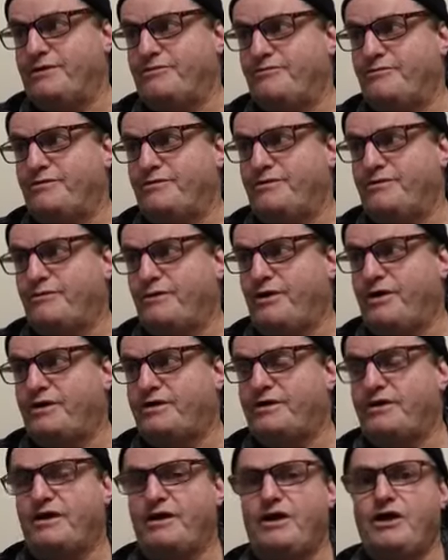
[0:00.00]
live,
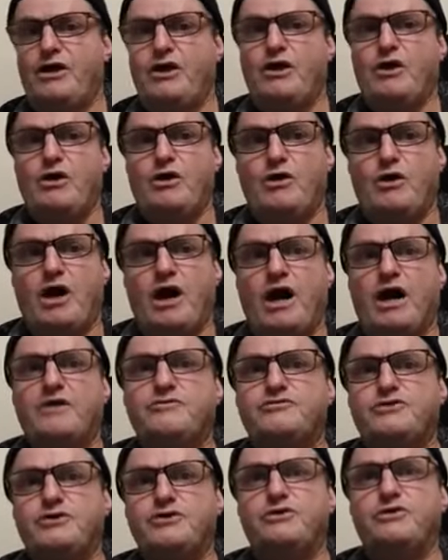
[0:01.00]
right?
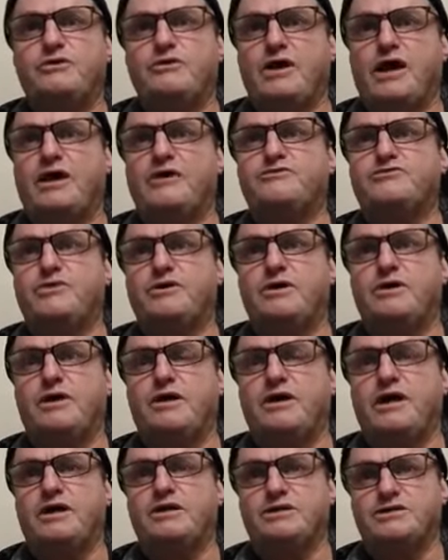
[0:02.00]
After after
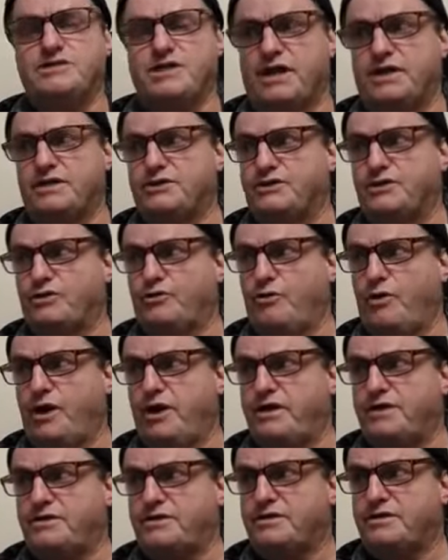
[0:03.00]
Alexander the
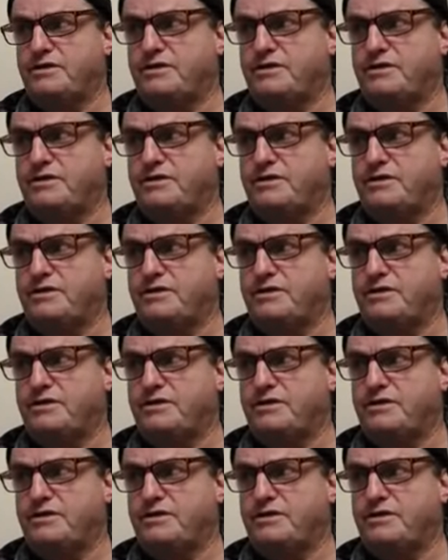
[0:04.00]
Great,